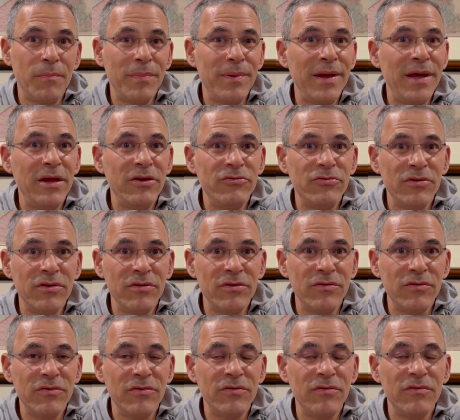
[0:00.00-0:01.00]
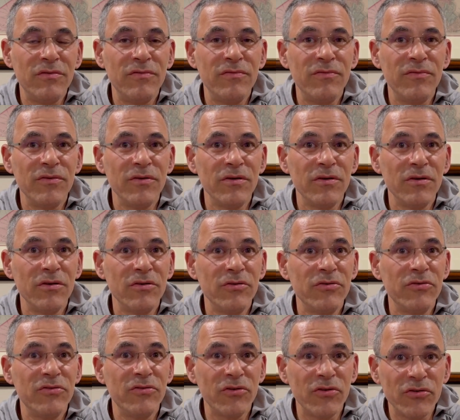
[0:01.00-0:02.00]
patients, for
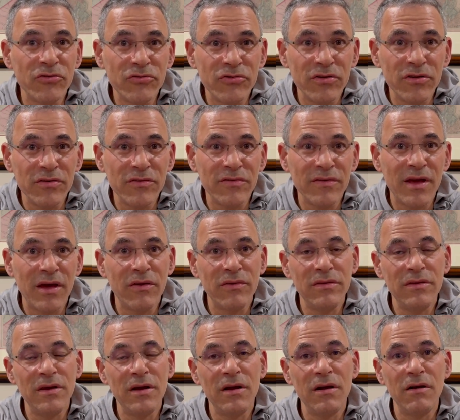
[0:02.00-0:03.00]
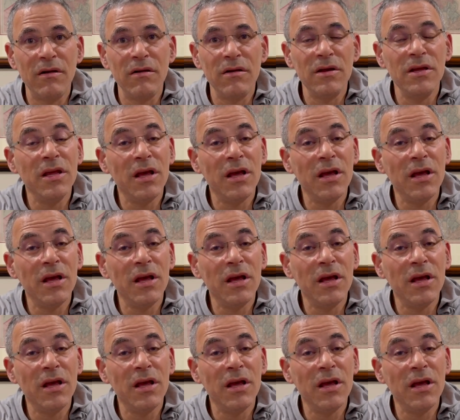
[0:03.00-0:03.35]
surgeons out there,